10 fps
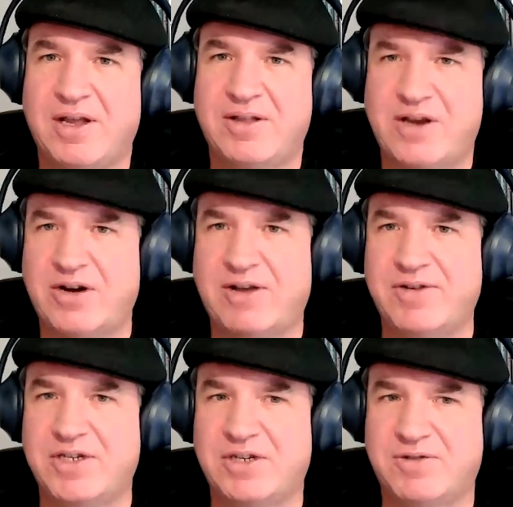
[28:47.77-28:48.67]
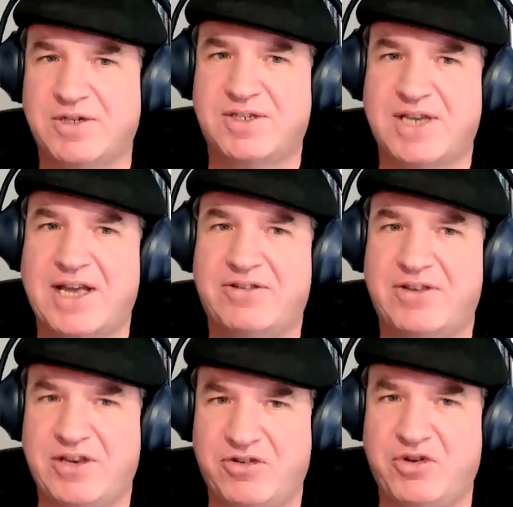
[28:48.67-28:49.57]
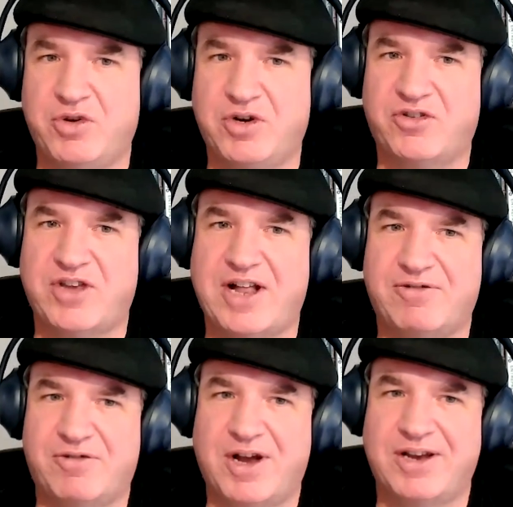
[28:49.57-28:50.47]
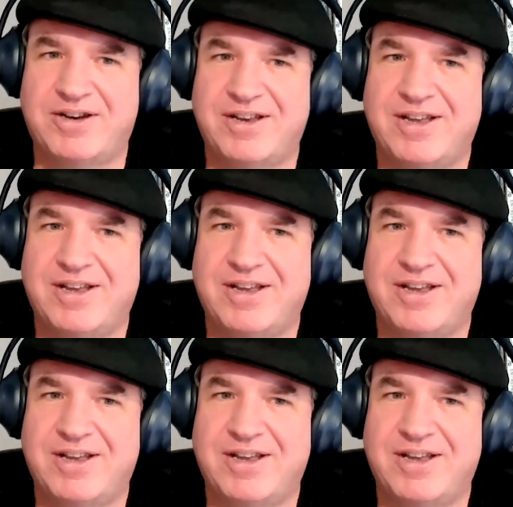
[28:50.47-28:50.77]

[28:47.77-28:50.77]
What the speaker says: their definition of success is you yourself, right?